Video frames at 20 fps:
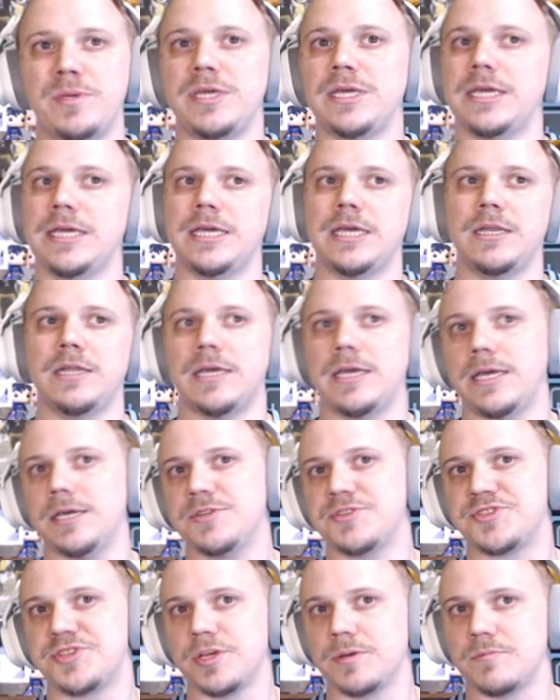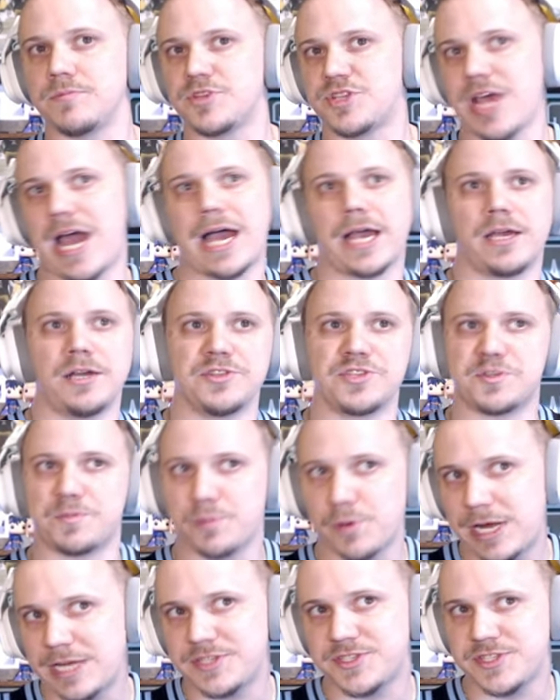be in in some shotgun
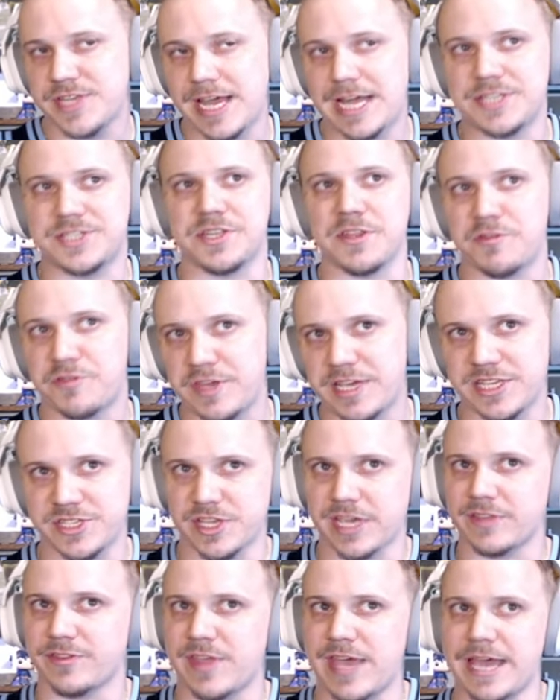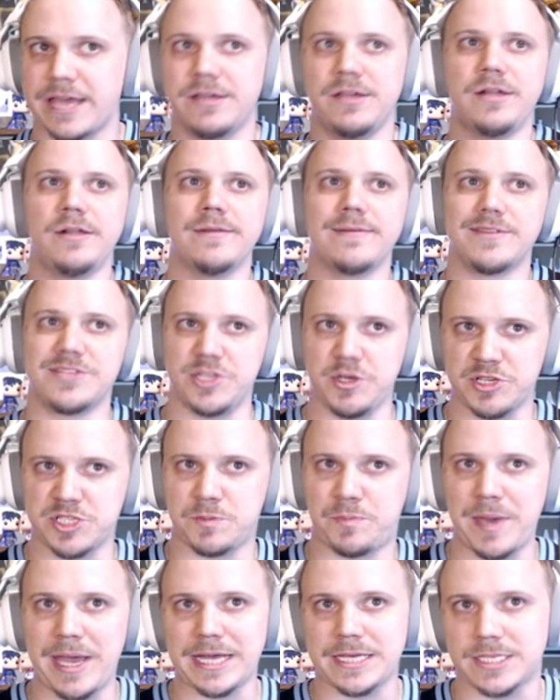spread sets and things like that. So
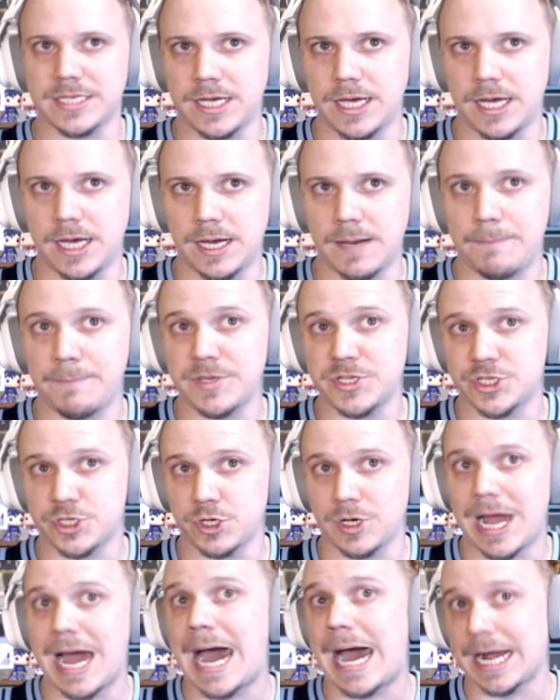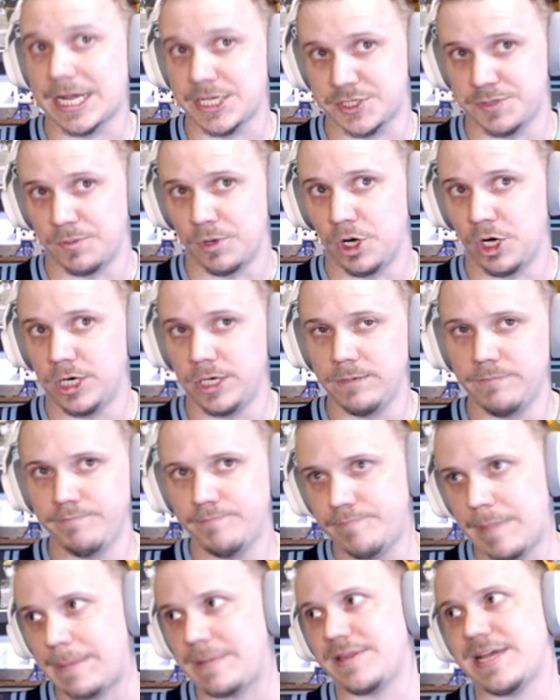expect uh, Mr. Oxmall,
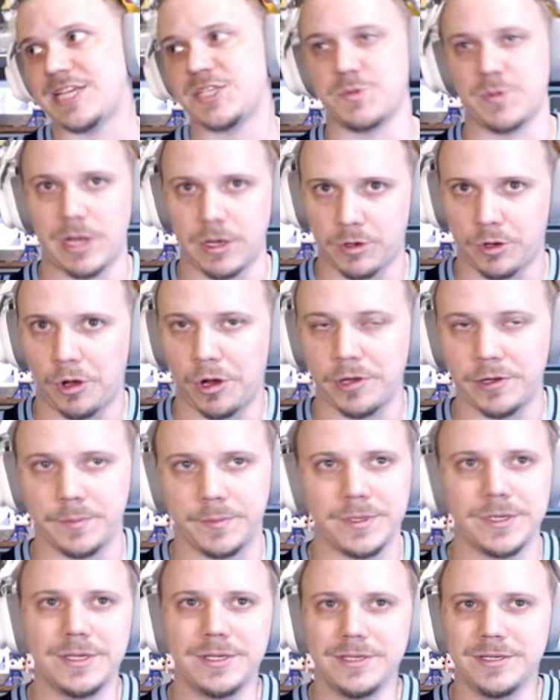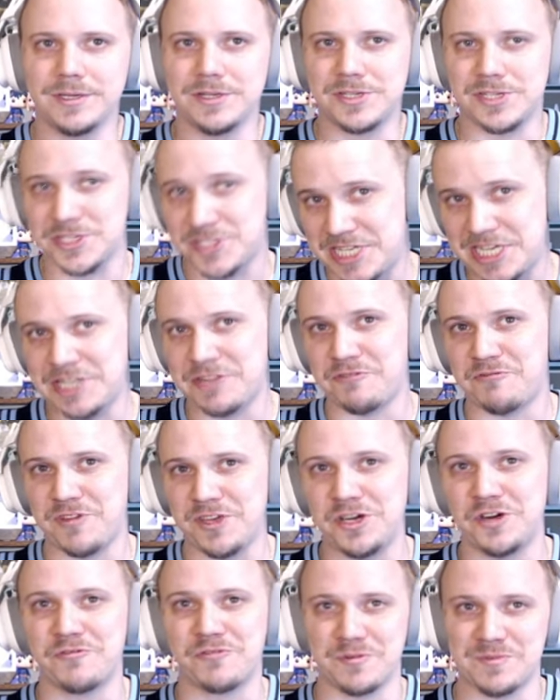maybe that's what I'll call him, to see the
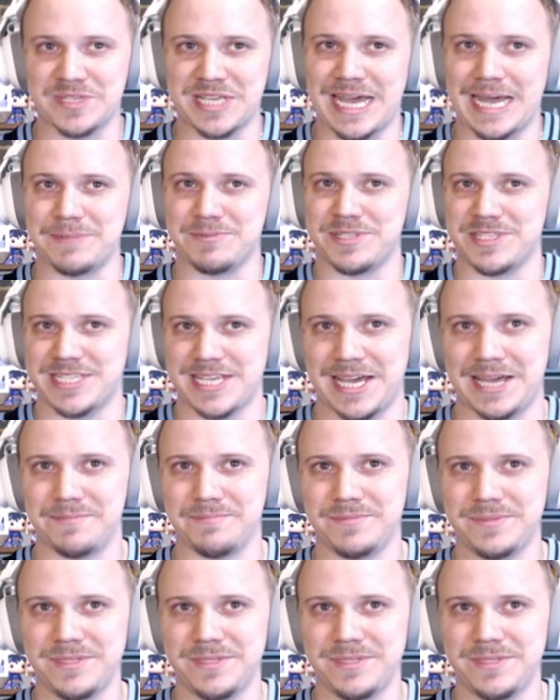field from time to time.